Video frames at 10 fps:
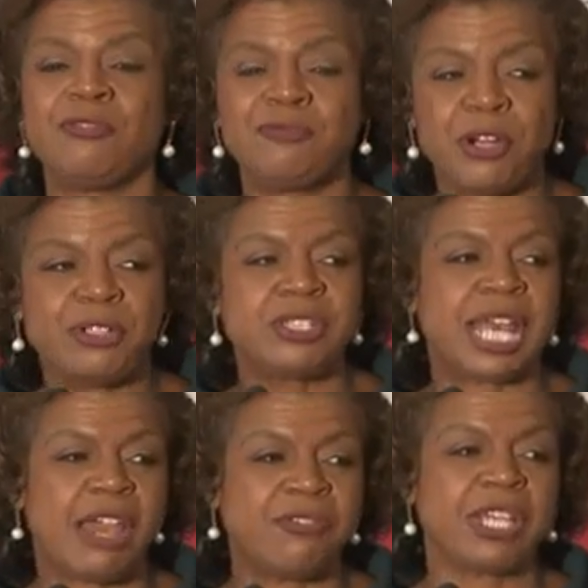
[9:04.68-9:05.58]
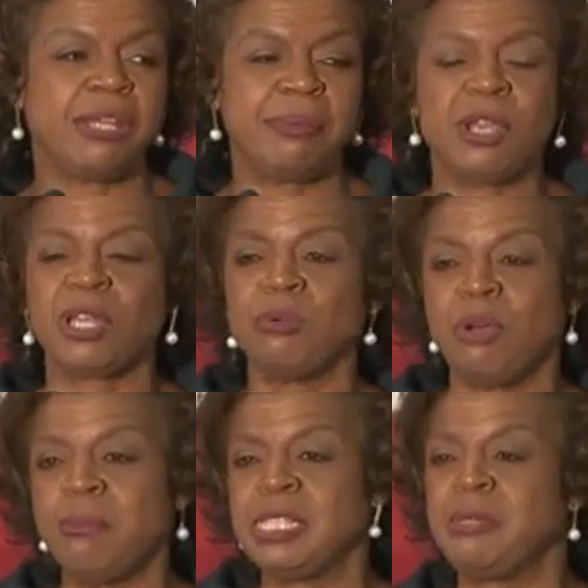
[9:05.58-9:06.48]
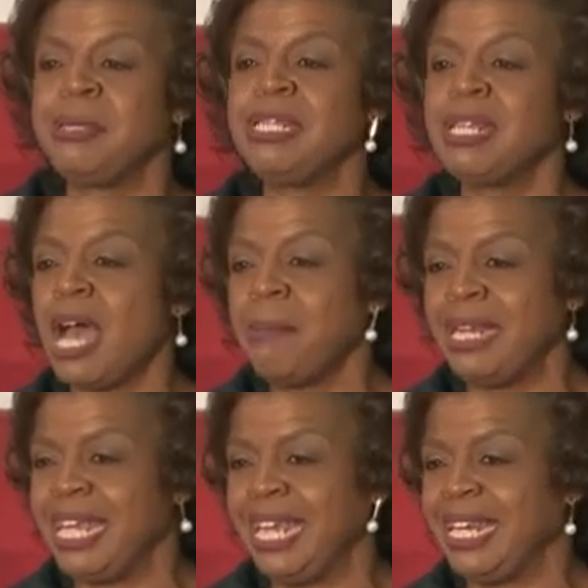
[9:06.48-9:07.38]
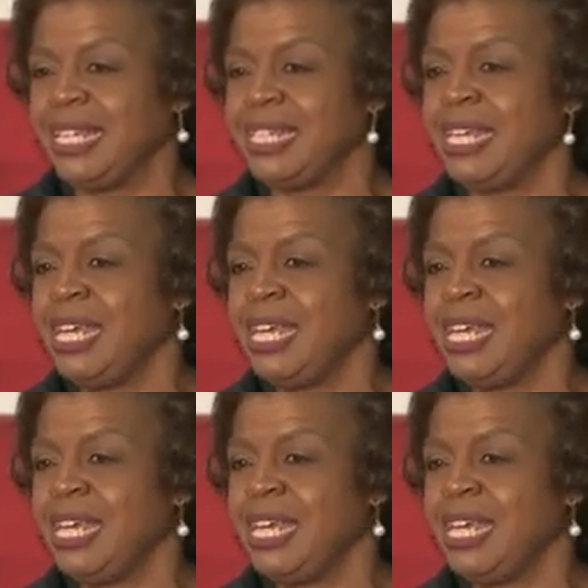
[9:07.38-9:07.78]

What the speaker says: the first African-American woman to be nominated